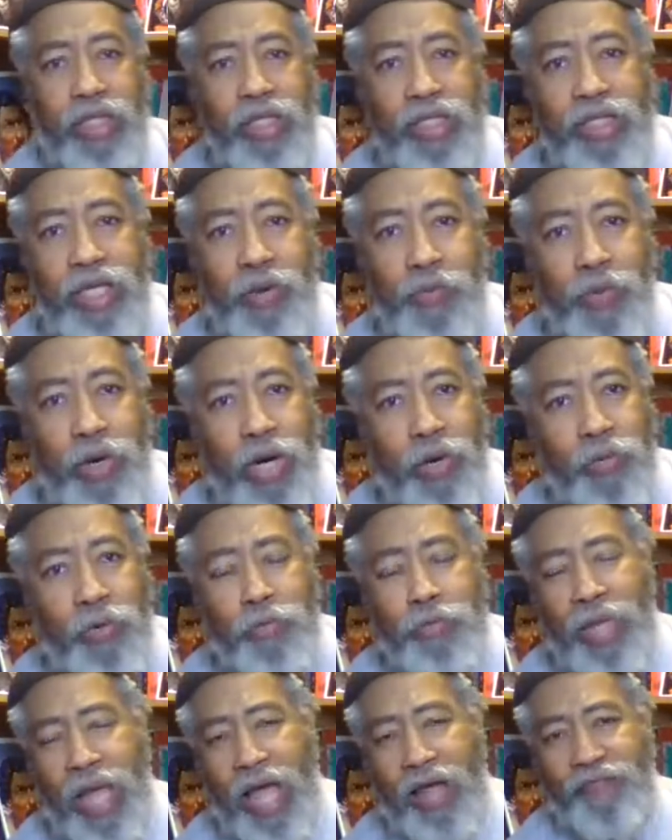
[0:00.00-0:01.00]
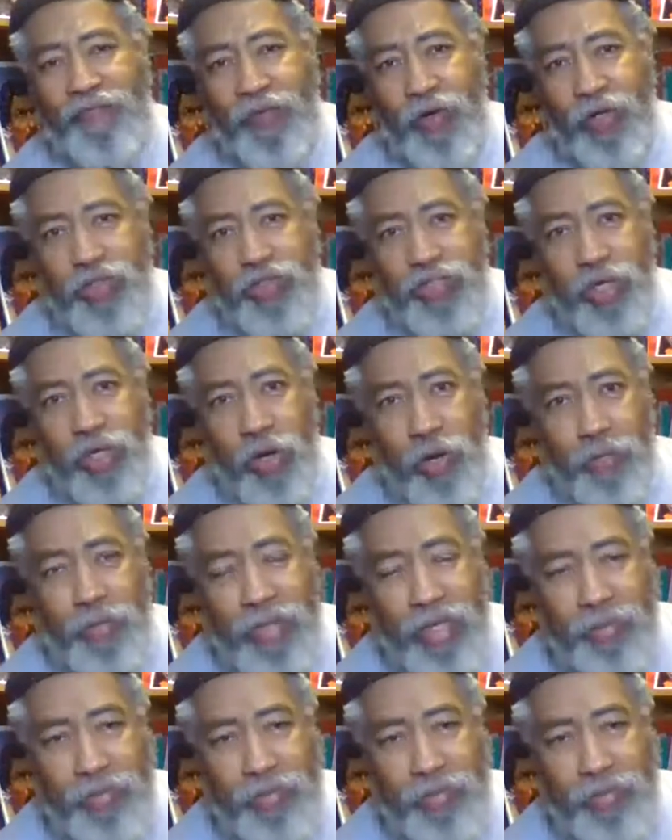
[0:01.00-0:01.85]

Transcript: that where were black folks going to be?